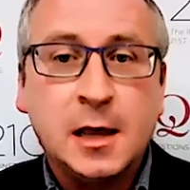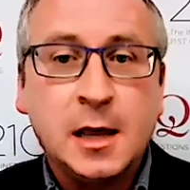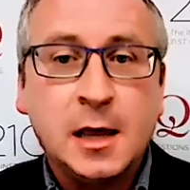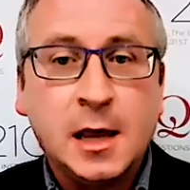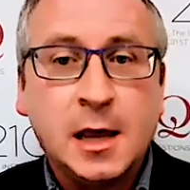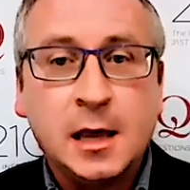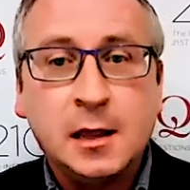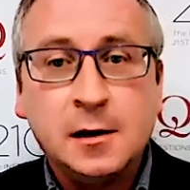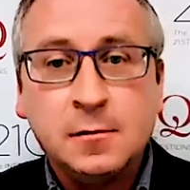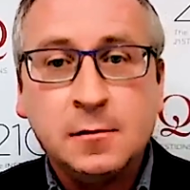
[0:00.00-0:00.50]

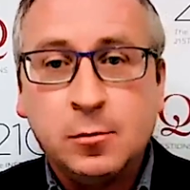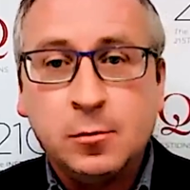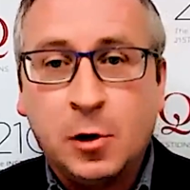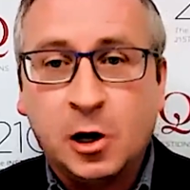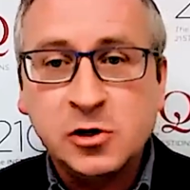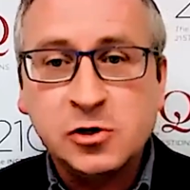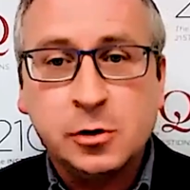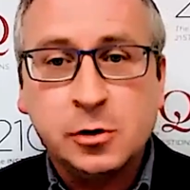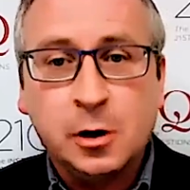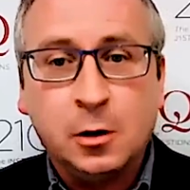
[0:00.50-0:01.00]
and
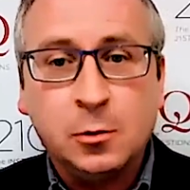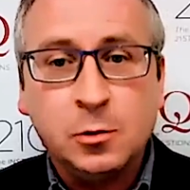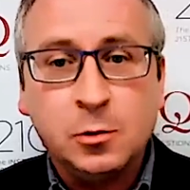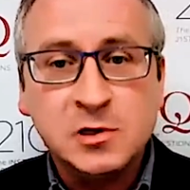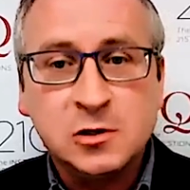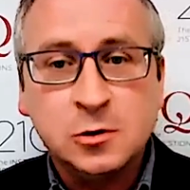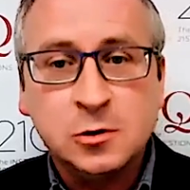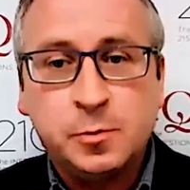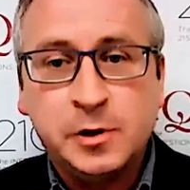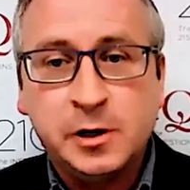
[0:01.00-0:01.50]
Montreal
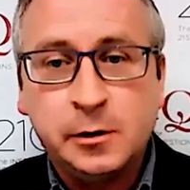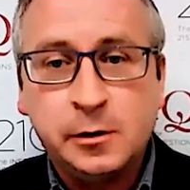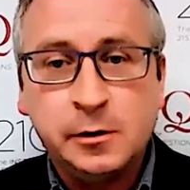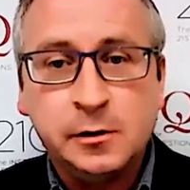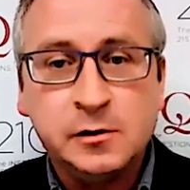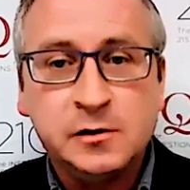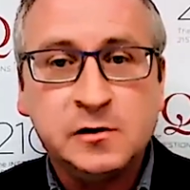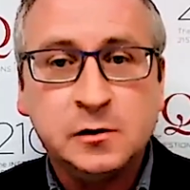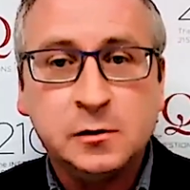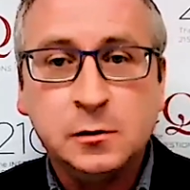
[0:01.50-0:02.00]
was superior
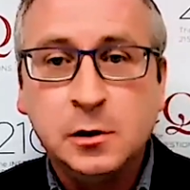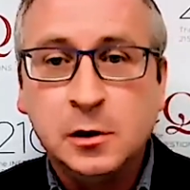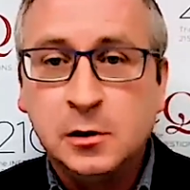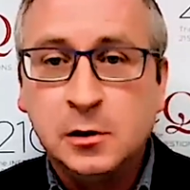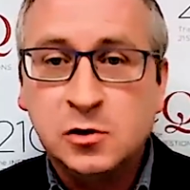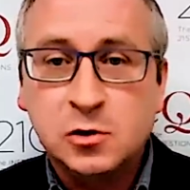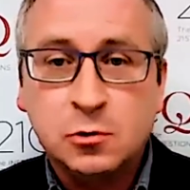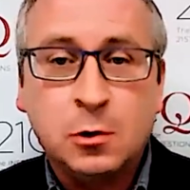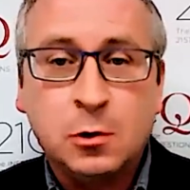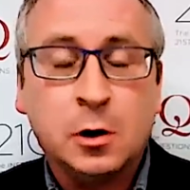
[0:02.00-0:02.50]
to
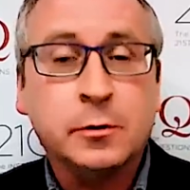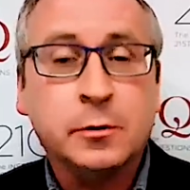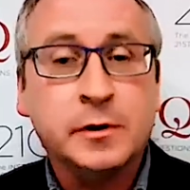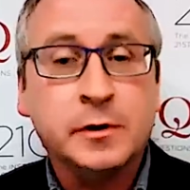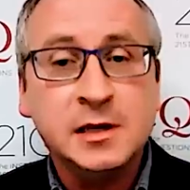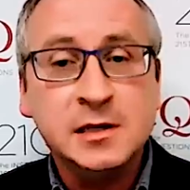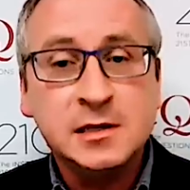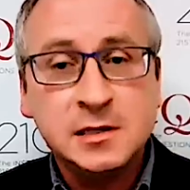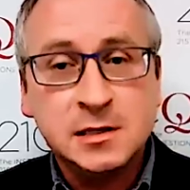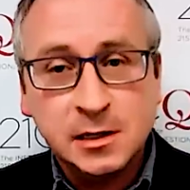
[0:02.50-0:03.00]
Toronto.
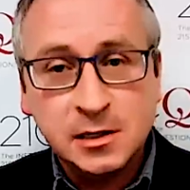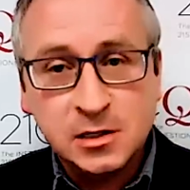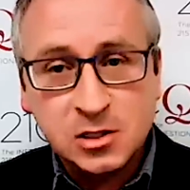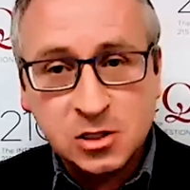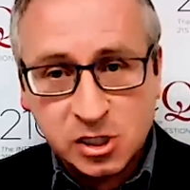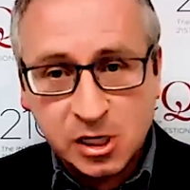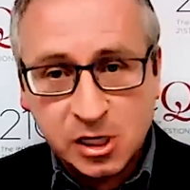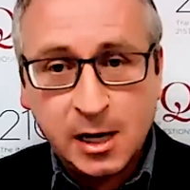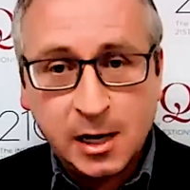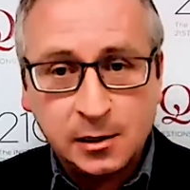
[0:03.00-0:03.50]
These things
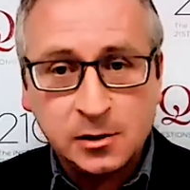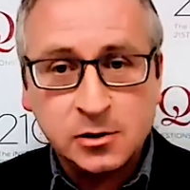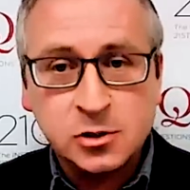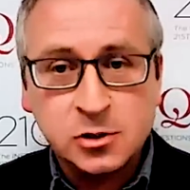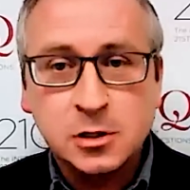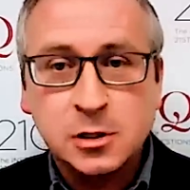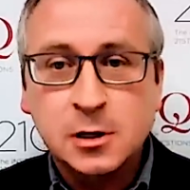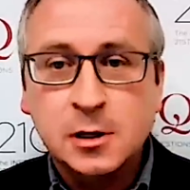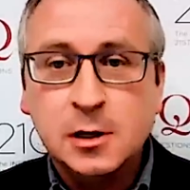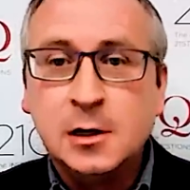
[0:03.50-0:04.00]
change.